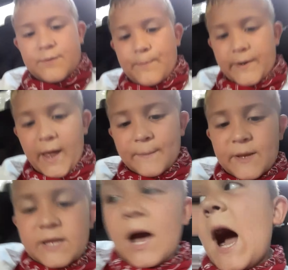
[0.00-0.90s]
but I
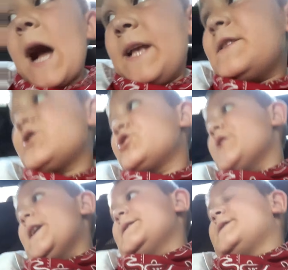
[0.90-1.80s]
mean ice
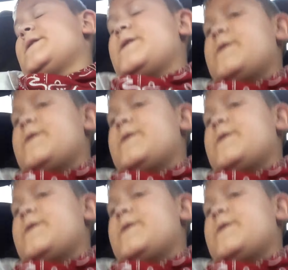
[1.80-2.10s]
chest.